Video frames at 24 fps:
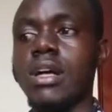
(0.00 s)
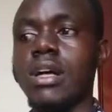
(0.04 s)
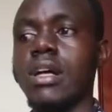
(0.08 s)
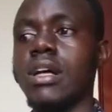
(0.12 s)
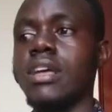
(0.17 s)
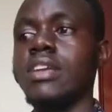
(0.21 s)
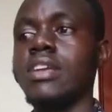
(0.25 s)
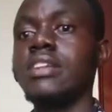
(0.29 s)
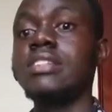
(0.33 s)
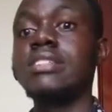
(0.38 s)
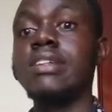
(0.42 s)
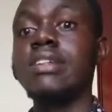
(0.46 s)

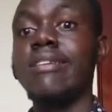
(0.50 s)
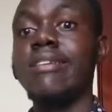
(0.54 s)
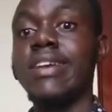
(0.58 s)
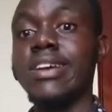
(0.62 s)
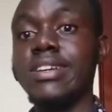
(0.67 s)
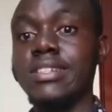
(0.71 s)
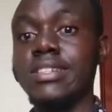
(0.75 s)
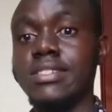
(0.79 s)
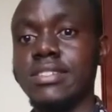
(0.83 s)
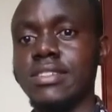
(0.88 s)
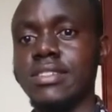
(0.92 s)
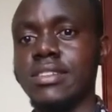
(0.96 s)

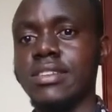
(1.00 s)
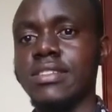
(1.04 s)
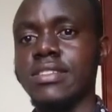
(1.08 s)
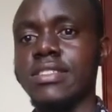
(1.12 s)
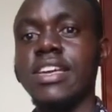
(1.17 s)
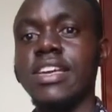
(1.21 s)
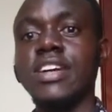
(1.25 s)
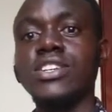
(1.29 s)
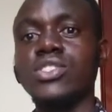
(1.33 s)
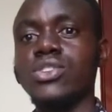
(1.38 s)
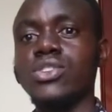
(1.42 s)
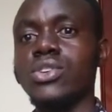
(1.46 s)
interacting, they
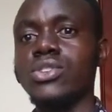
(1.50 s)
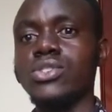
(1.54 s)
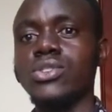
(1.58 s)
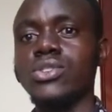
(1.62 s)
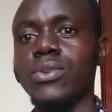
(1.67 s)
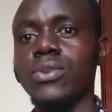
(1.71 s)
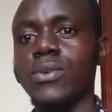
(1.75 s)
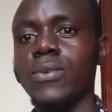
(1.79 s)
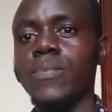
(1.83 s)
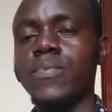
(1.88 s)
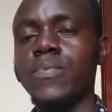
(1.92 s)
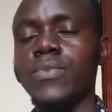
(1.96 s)
are social,
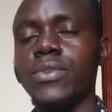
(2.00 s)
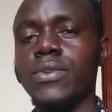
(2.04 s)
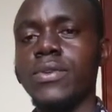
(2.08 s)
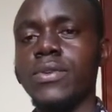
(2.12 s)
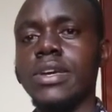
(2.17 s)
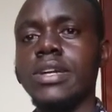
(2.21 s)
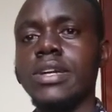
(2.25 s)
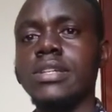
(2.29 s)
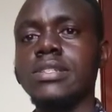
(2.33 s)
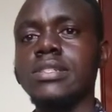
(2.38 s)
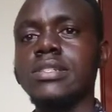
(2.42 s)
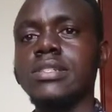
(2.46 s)
you
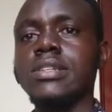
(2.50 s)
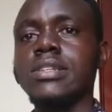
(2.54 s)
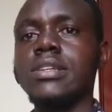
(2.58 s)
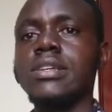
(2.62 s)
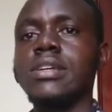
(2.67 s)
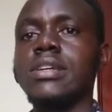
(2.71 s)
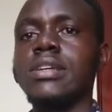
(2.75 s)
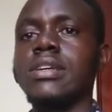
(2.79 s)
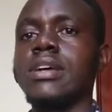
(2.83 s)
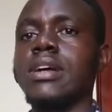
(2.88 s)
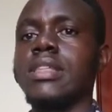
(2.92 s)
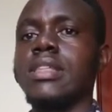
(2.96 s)
get,
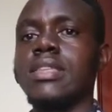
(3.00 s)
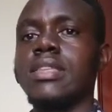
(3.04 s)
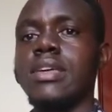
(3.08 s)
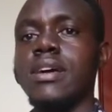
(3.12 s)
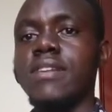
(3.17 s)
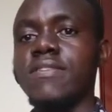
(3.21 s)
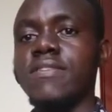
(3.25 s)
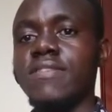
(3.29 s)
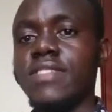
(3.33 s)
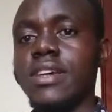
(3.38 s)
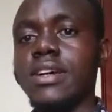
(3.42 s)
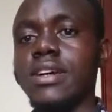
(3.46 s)
and they
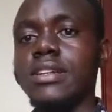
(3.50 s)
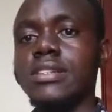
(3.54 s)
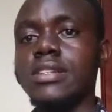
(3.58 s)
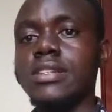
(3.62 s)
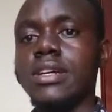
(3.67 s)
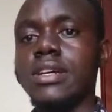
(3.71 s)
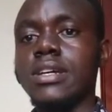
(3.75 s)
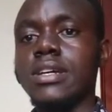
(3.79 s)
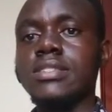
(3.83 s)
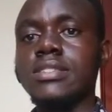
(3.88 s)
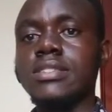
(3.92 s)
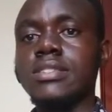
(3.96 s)
have that
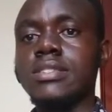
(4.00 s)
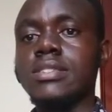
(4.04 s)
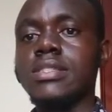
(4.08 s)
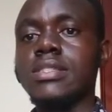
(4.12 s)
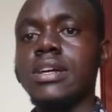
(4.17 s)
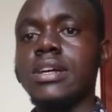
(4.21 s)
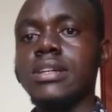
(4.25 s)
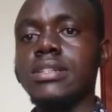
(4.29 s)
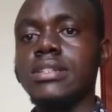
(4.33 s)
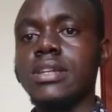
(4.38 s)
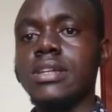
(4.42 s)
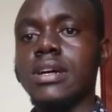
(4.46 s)

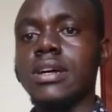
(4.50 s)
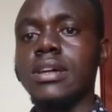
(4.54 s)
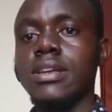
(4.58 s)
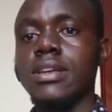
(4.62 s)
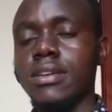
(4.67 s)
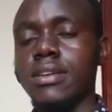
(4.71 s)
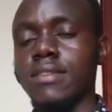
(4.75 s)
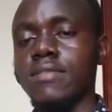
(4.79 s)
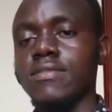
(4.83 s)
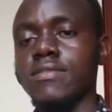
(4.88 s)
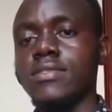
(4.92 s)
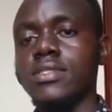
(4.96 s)

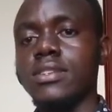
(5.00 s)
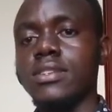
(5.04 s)
gift.